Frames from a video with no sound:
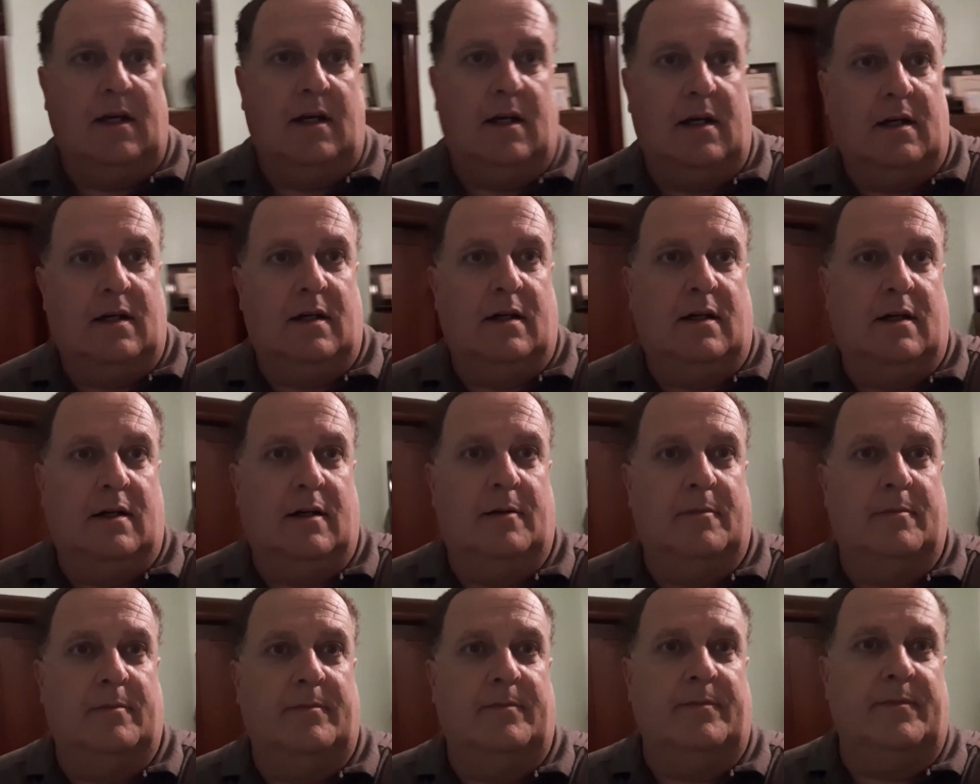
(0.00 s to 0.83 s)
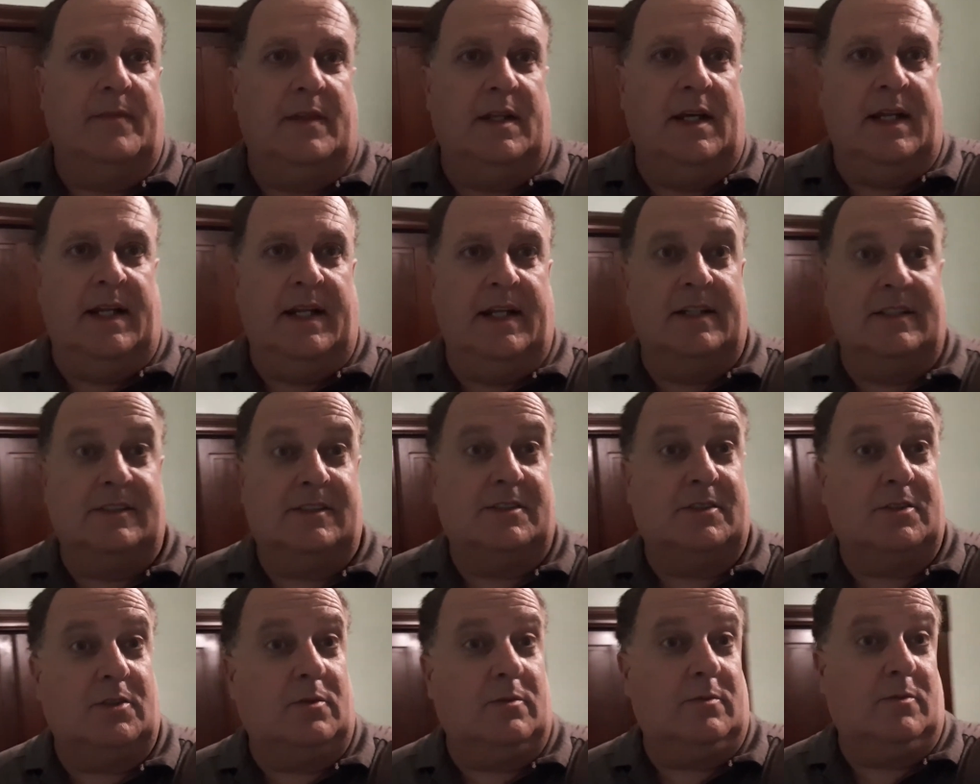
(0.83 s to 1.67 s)
Um, it
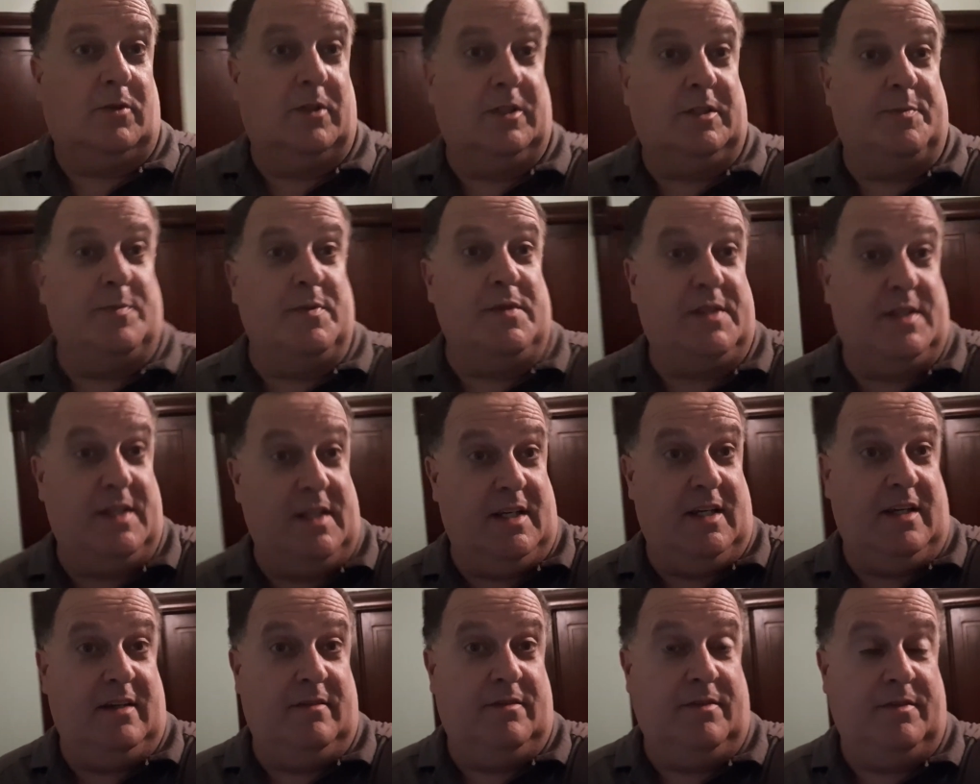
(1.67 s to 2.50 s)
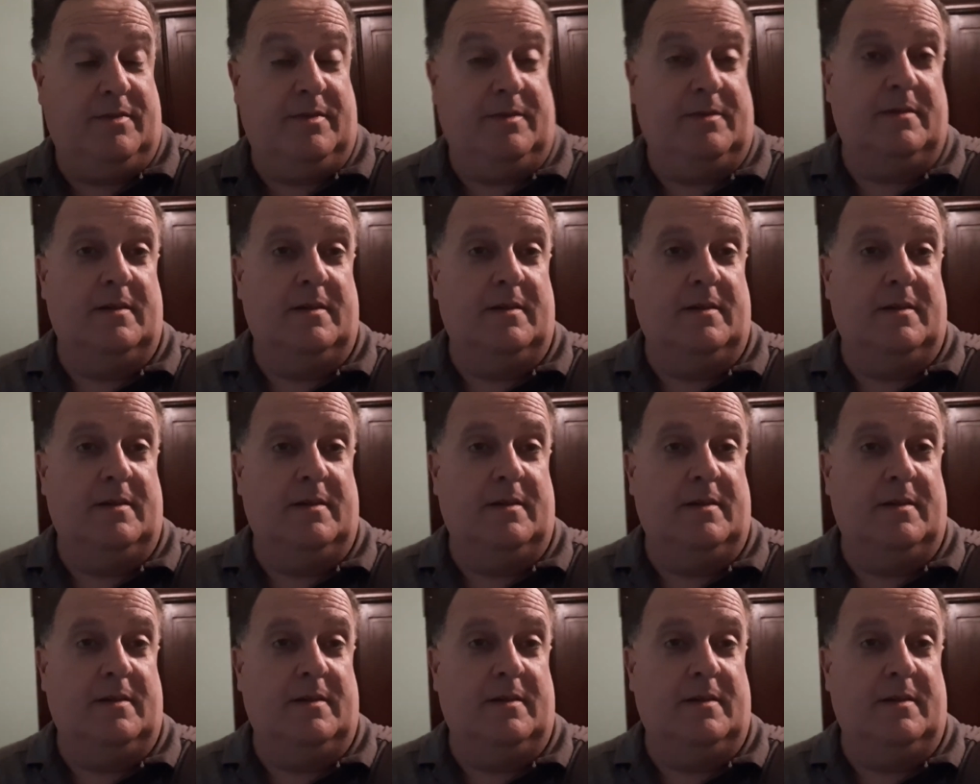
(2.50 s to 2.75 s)
is Christmas Eve.